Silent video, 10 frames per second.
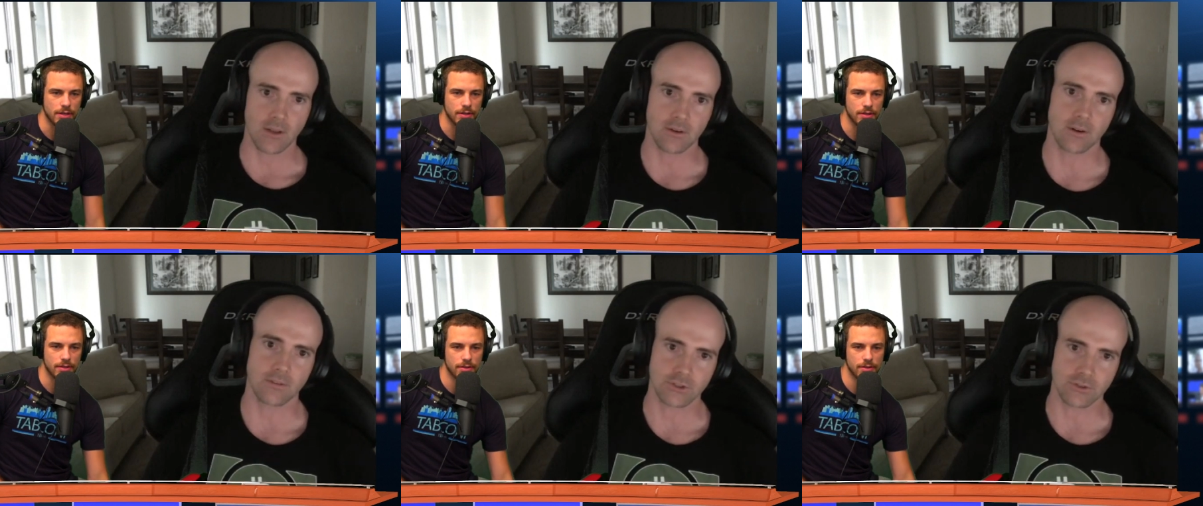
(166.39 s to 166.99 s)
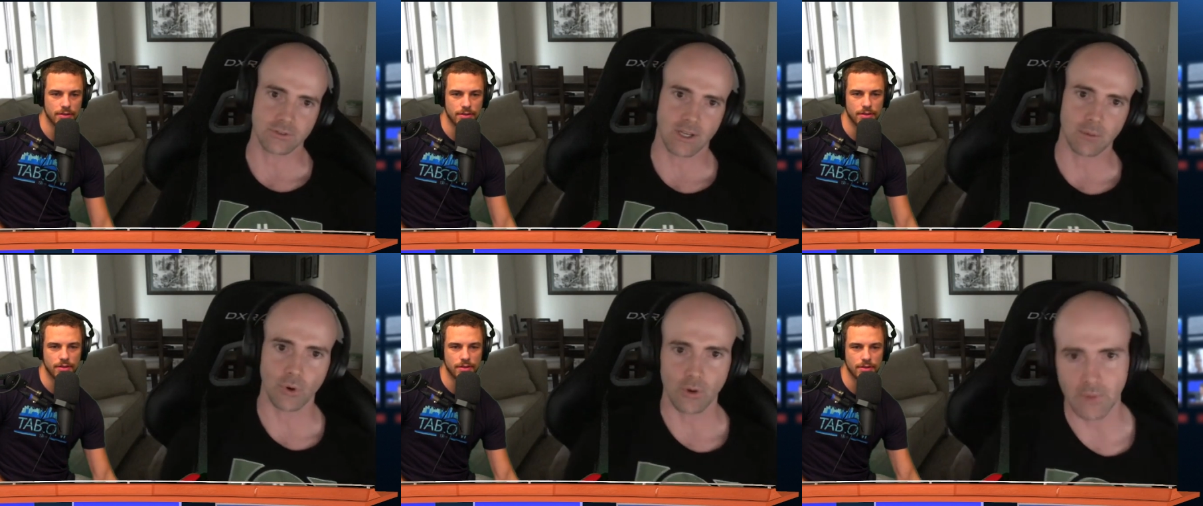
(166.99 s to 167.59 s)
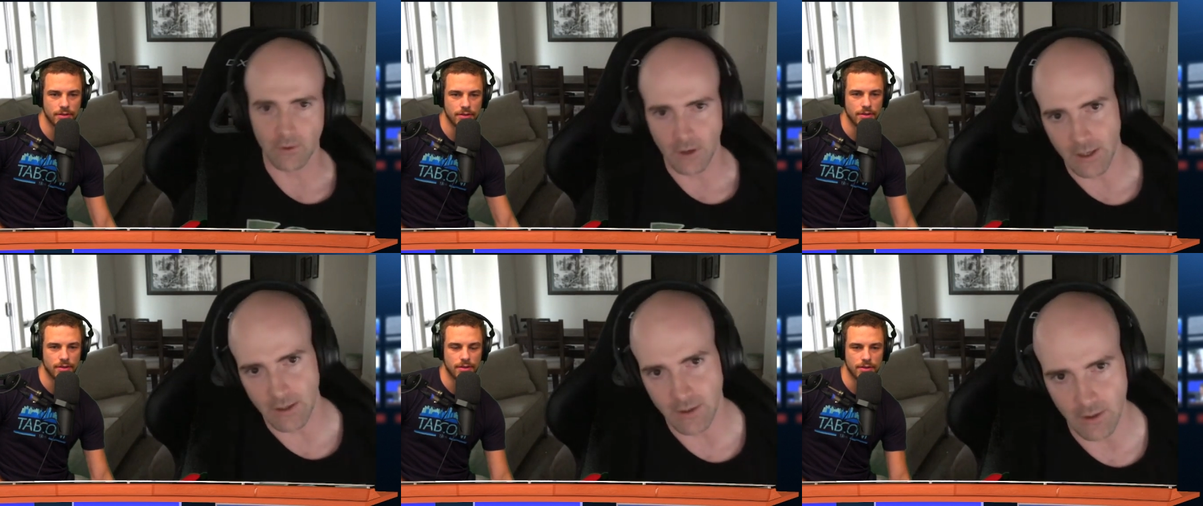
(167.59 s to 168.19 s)
Speaker 1: to other individuals kind of pulled me
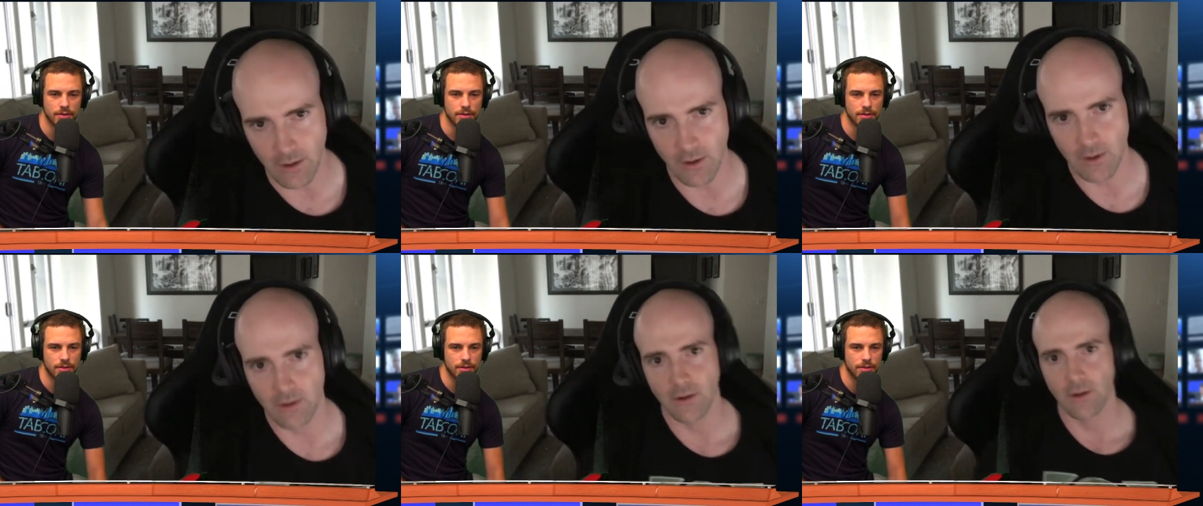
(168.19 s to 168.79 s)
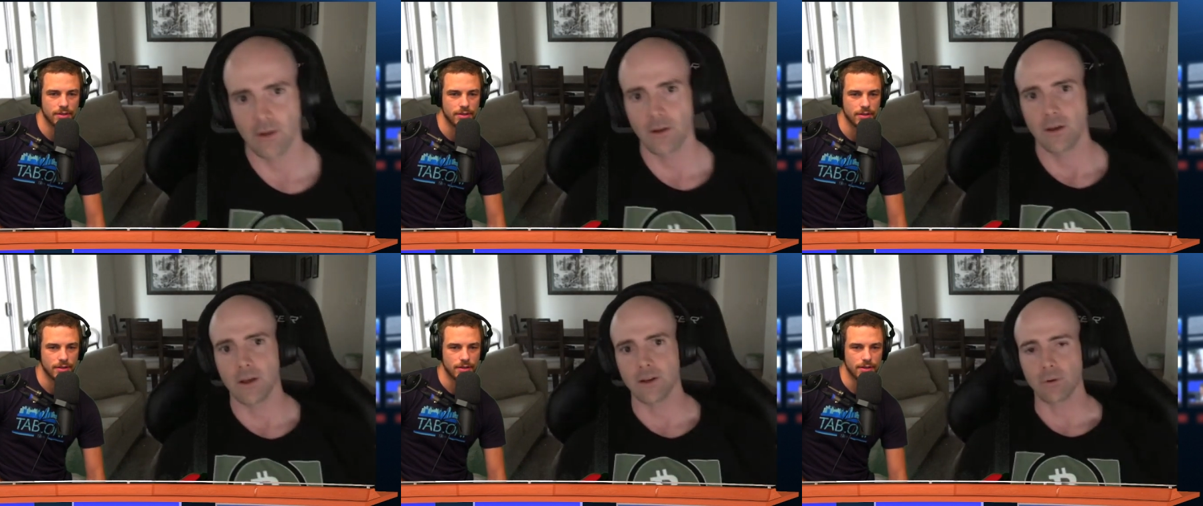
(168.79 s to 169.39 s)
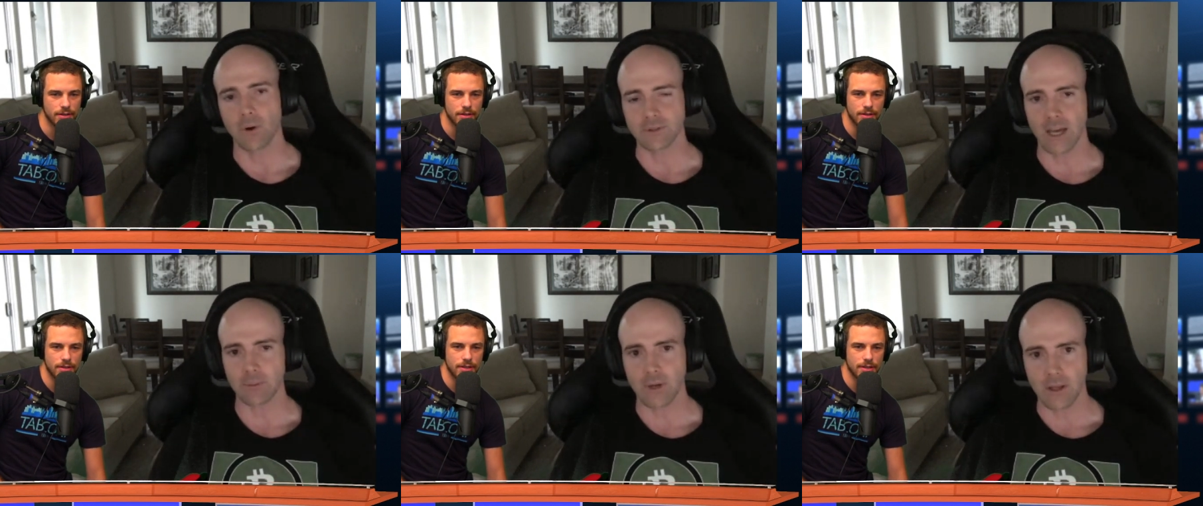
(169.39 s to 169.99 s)
right into the into what was
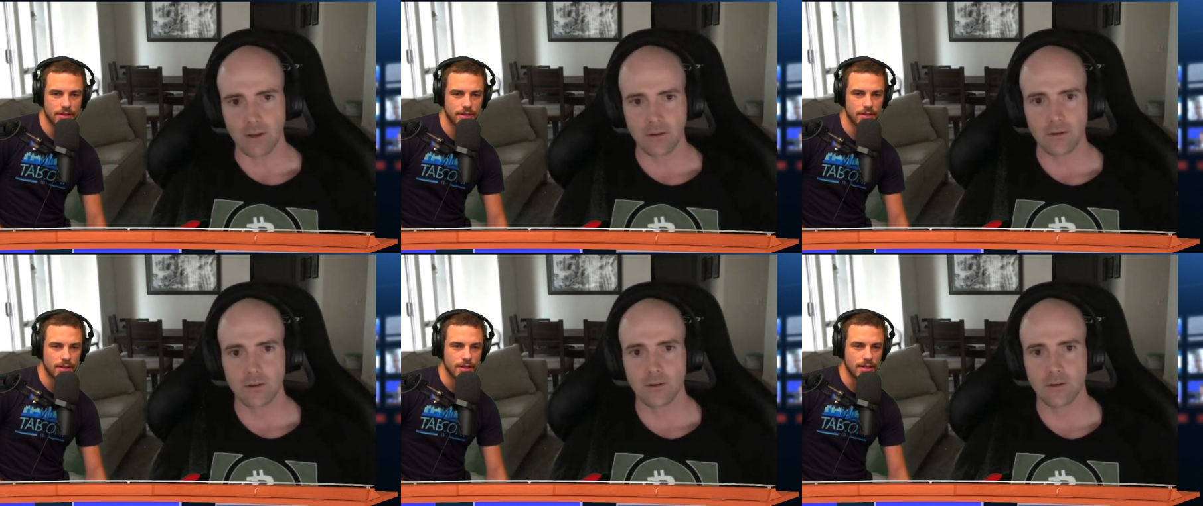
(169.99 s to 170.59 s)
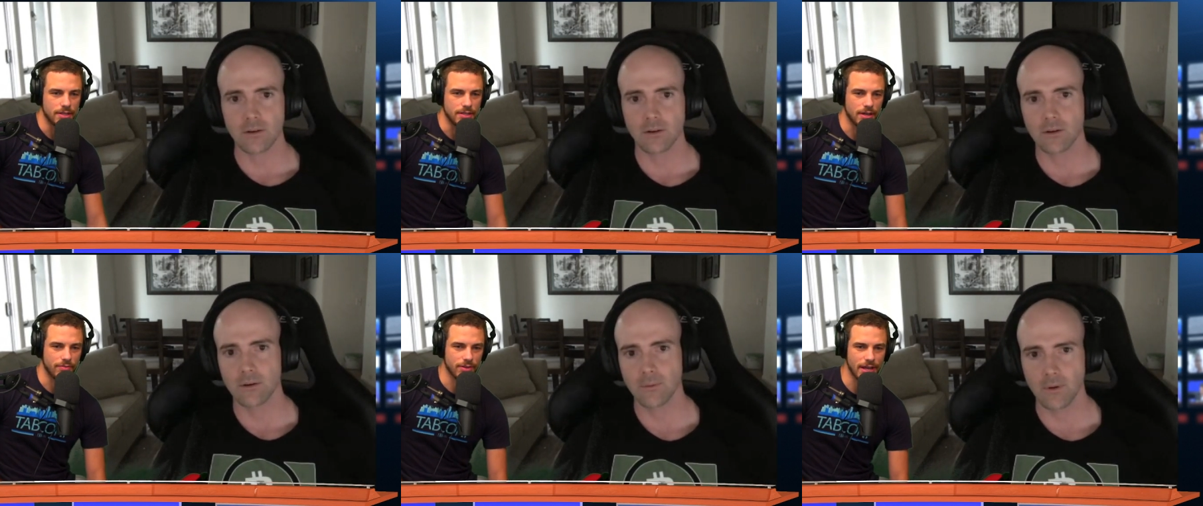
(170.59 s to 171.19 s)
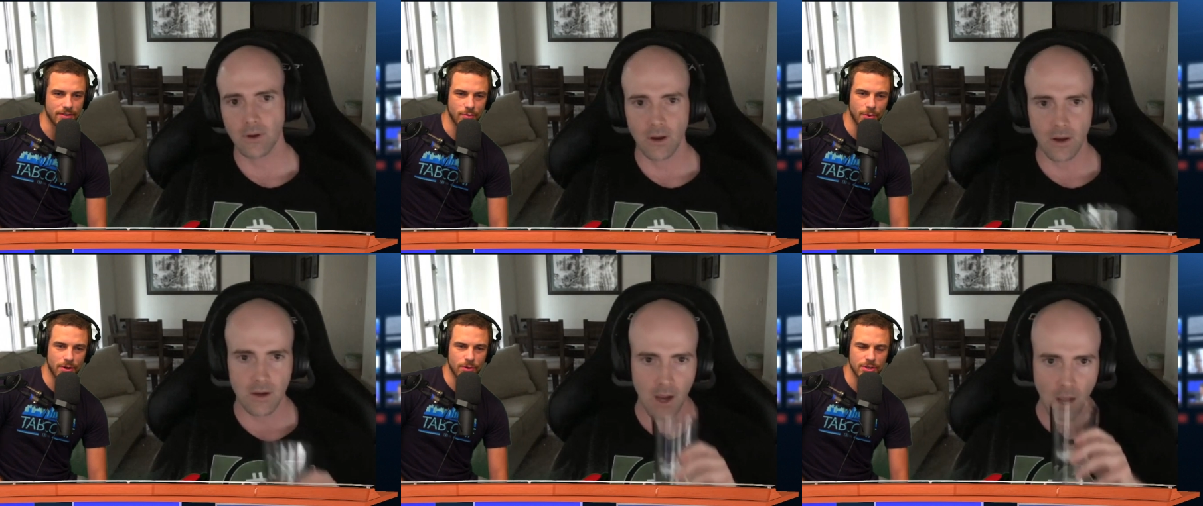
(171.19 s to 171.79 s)
happening
Speaker 2: yeah for lack of a
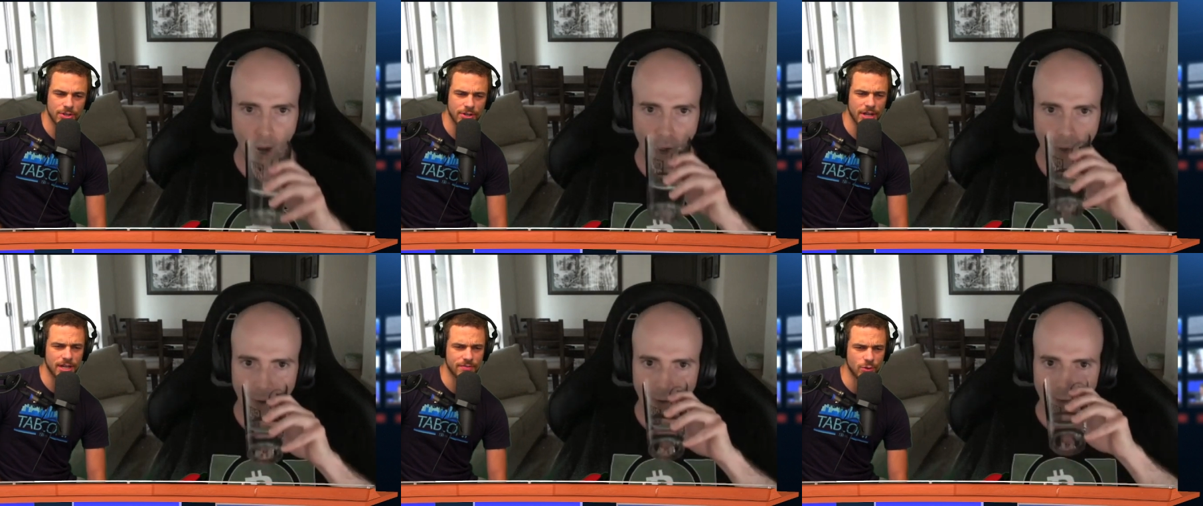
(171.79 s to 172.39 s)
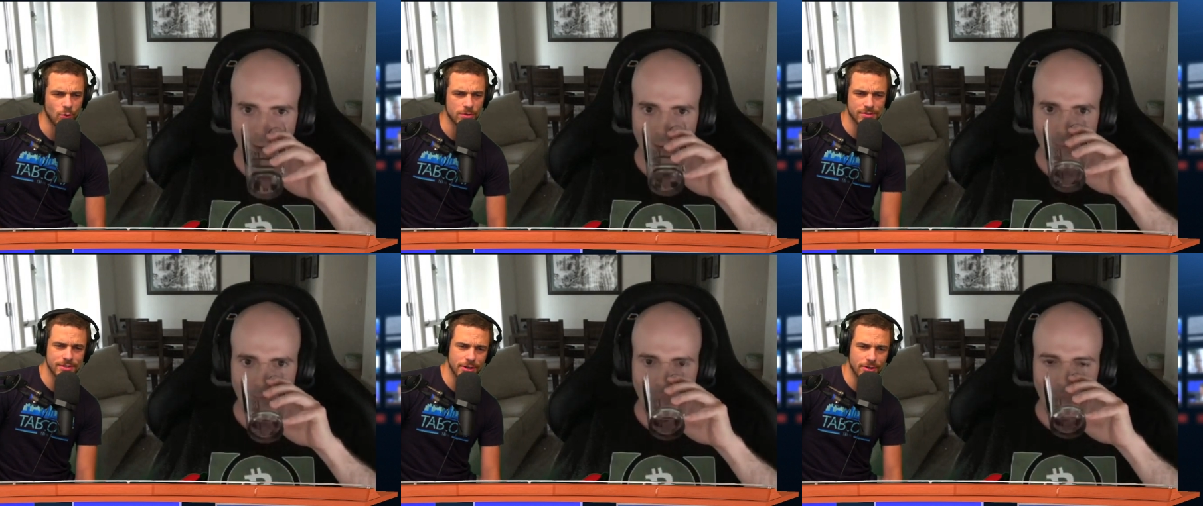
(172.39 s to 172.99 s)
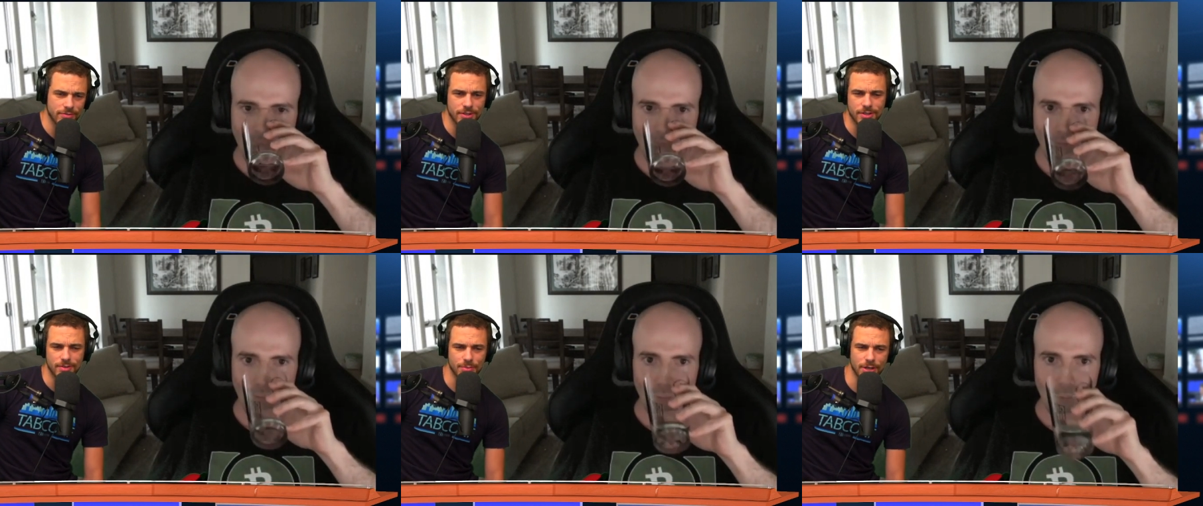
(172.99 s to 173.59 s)
better word they're kind of towards the center of
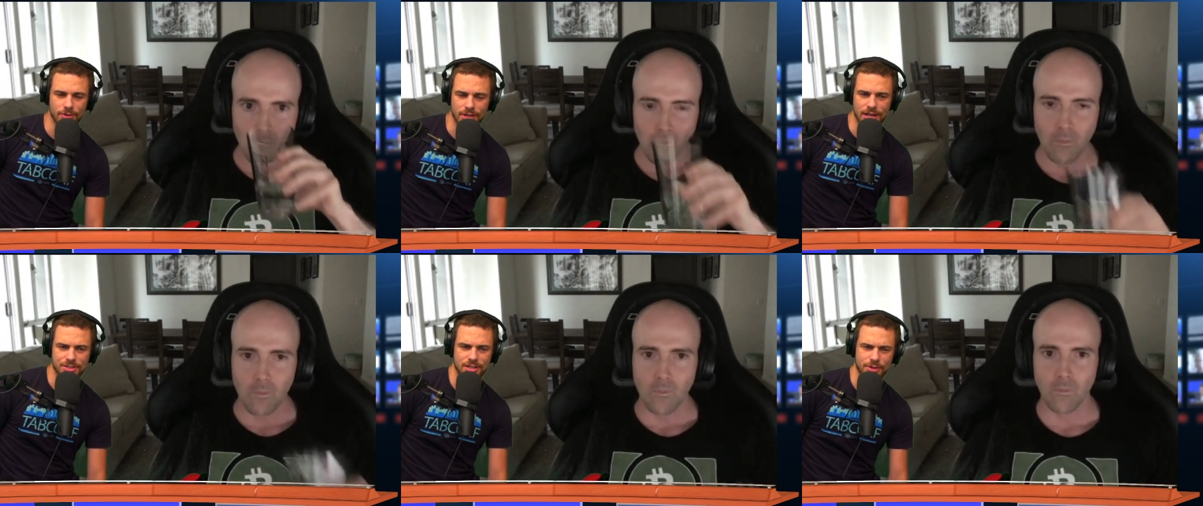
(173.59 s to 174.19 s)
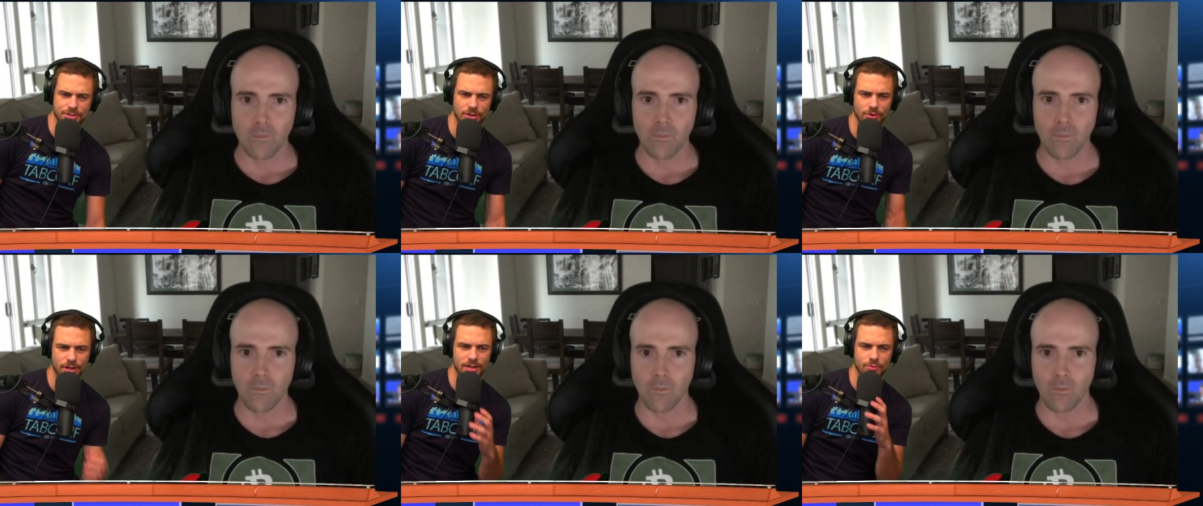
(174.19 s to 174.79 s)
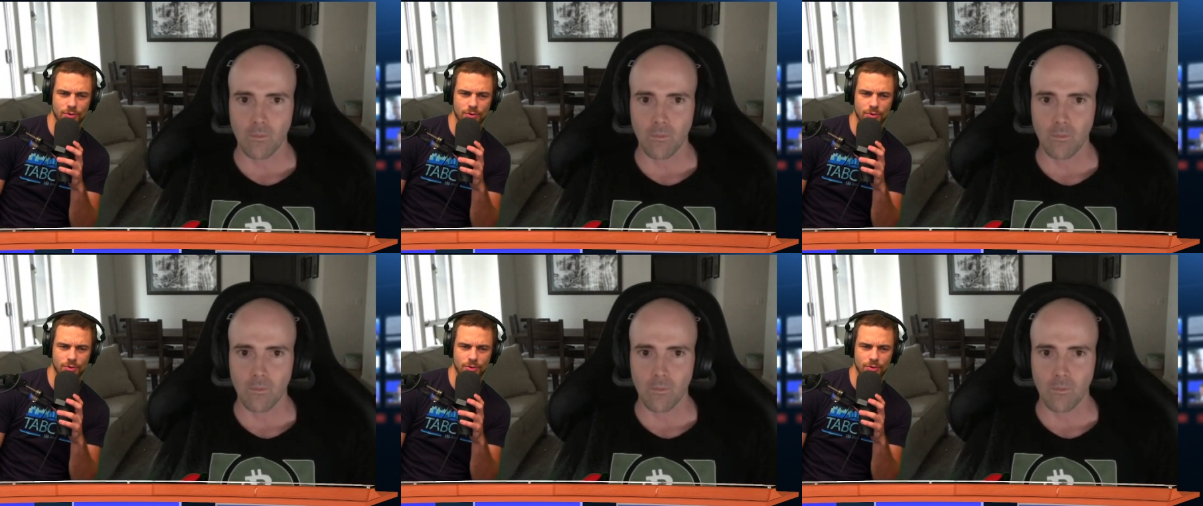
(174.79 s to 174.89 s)
the bitcoin cash network so kind of